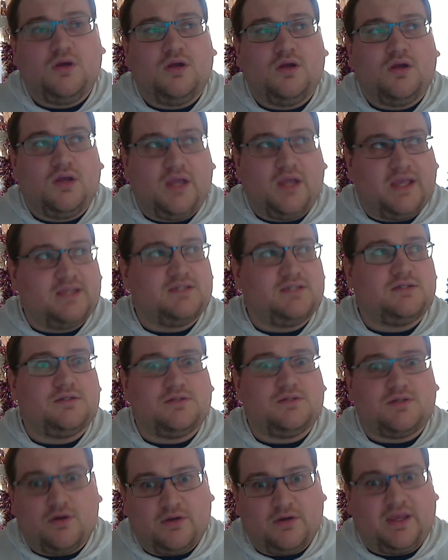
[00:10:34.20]

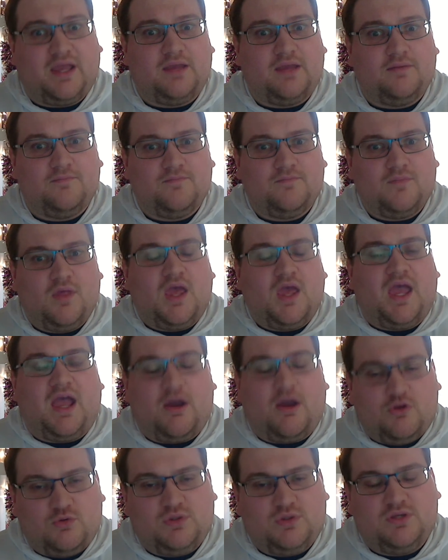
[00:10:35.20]
excellent, okay,
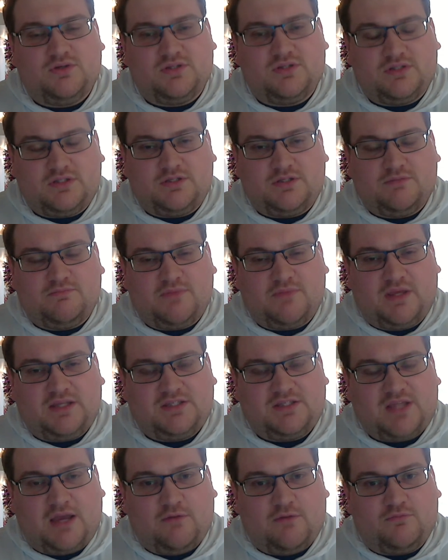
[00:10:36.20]
how do we use it to
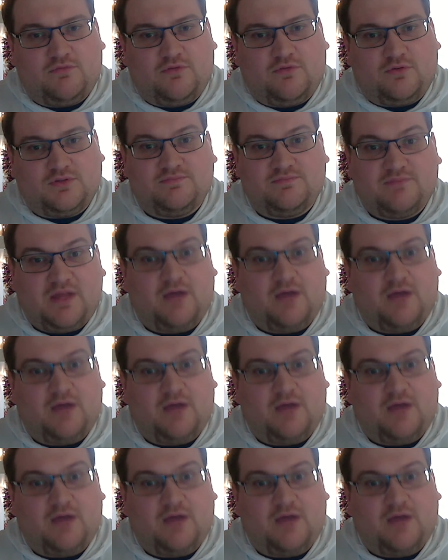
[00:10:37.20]
make downforce?